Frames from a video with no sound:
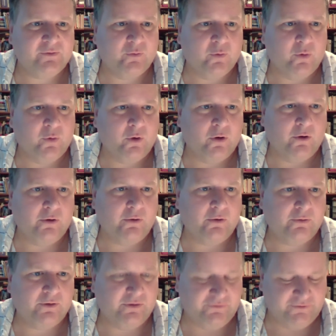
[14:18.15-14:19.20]
or
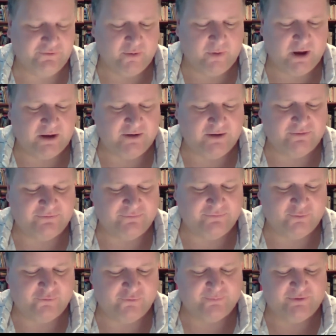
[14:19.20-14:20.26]
did you go back to the
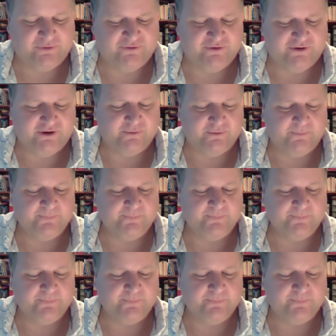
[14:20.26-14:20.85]
source material?